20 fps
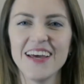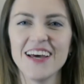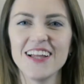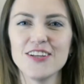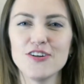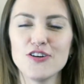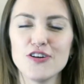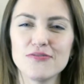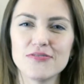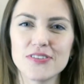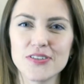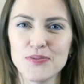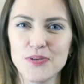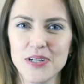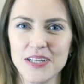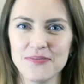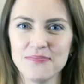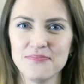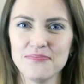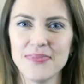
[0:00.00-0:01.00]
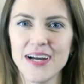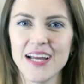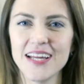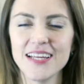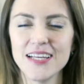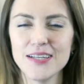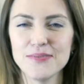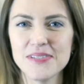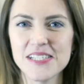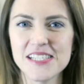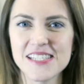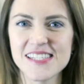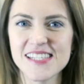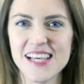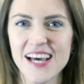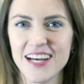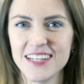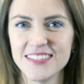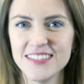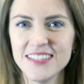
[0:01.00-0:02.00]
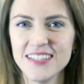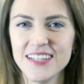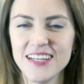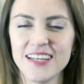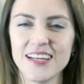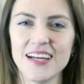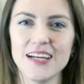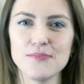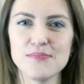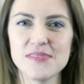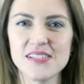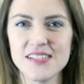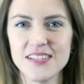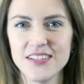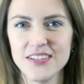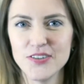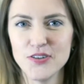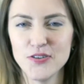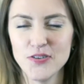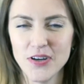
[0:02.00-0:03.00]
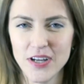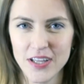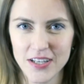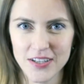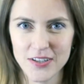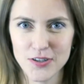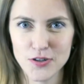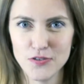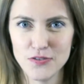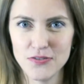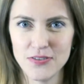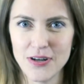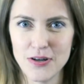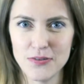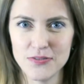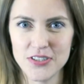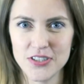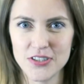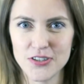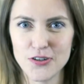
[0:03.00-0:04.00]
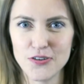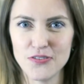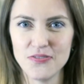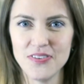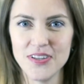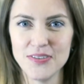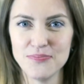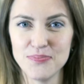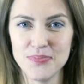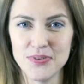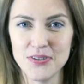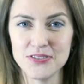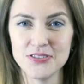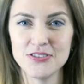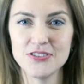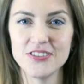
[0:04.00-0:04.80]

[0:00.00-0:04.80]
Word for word: Hello everyone, my name is Ada and I'm CEO and co-founder of Lympo.